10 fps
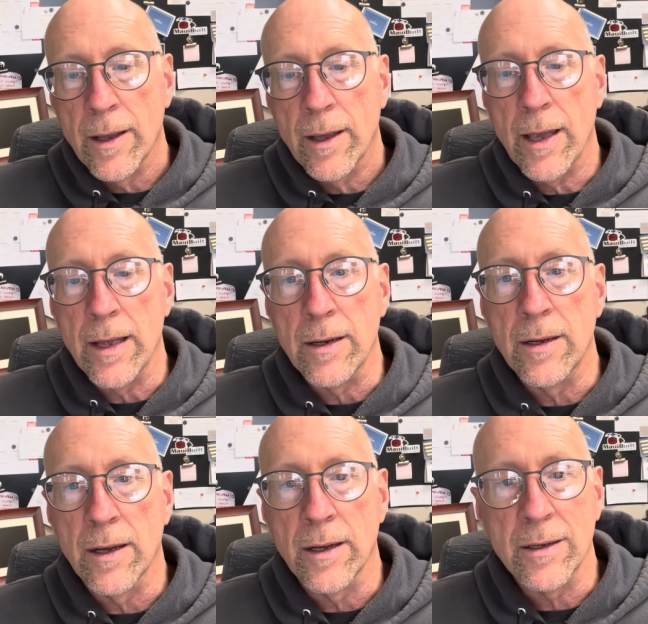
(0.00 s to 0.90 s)
and
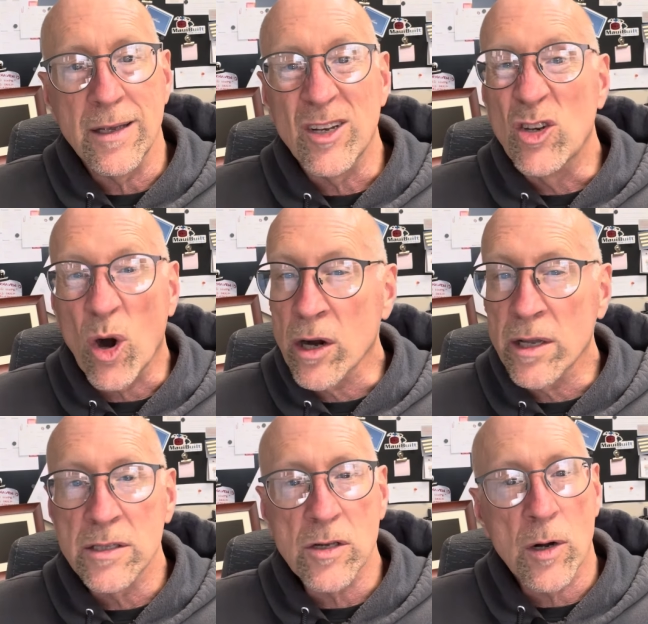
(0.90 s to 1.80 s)
uh, it
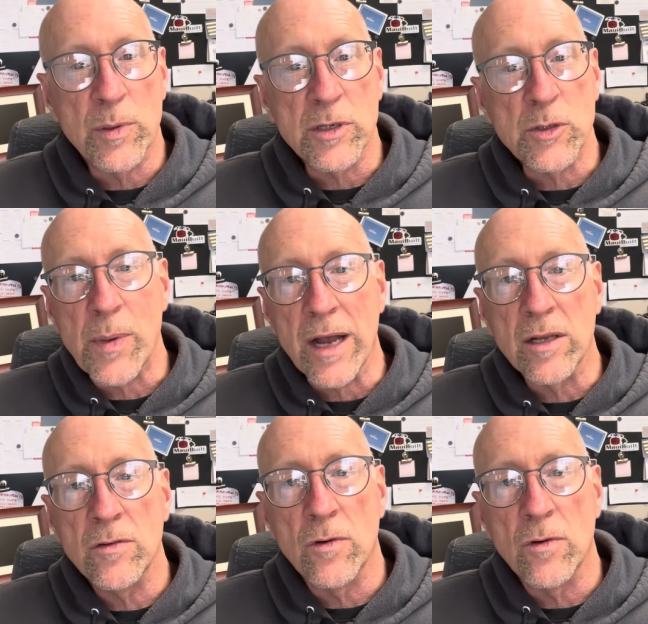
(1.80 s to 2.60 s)
darkens our perspective